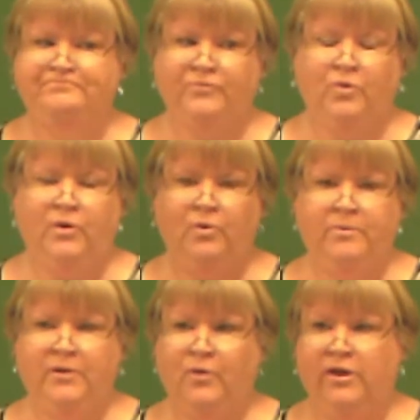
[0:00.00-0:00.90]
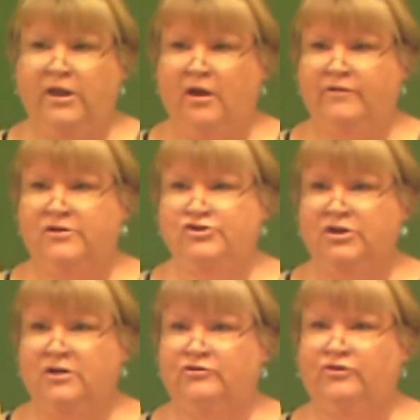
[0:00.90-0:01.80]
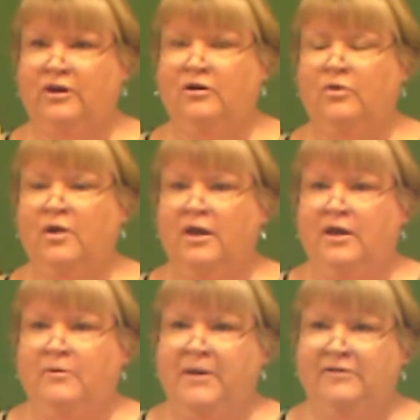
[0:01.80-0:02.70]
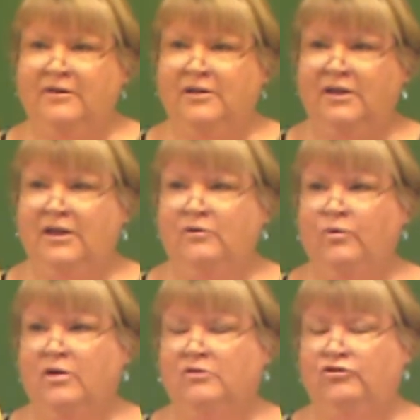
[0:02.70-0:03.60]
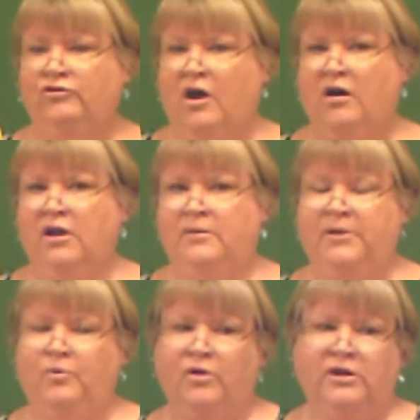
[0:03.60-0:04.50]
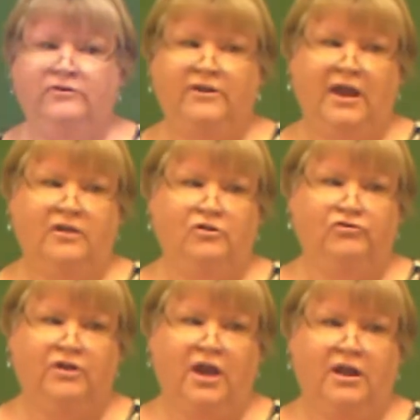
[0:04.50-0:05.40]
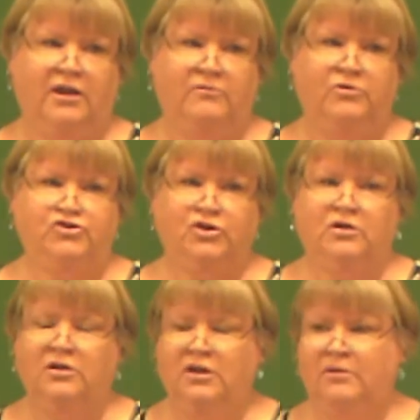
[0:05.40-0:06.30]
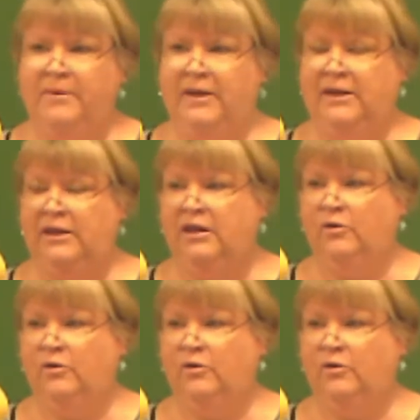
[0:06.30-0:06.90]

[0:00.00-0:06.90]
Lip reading: we will be working on this year. So basically, we're just all going to be working together to kind of mature a little bit and get